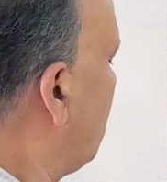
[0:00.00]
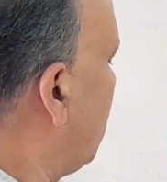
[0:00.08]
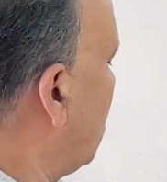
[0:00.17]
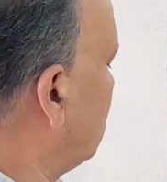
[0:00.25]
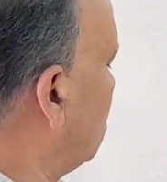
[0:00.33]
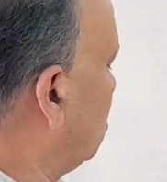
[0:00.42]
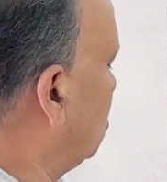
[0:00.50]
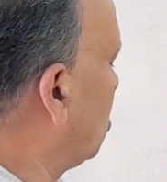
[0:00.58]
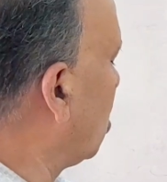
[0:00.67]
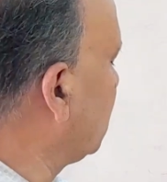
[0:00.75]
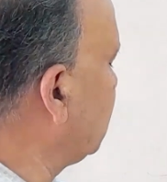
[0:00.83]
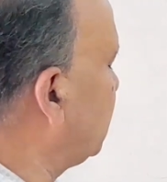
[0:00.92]
But
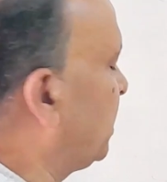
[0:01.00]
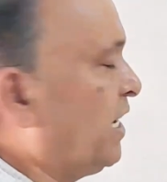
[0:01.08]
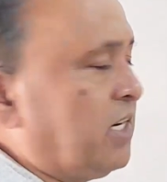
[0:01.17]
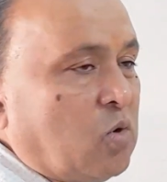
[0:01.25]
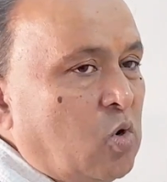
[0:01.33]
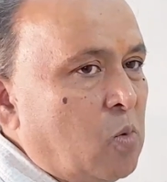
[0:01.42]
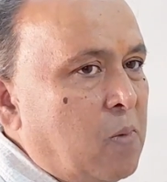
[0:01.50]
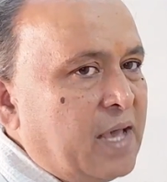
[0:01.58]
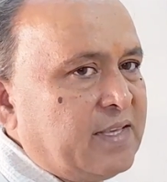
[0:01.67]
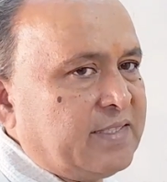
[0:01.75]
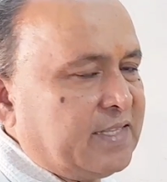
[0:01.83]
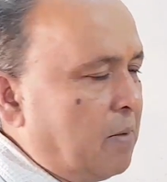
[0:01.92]

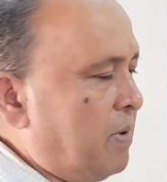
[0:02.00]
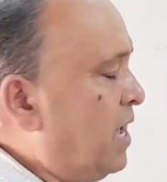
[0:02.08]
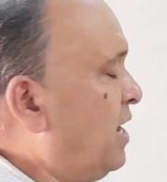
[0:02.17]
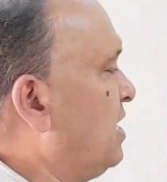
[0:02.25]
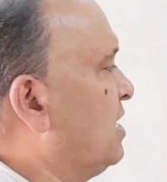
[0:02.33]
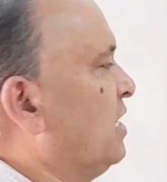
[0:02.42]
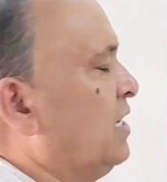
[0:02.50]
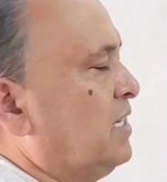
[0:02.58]
22/7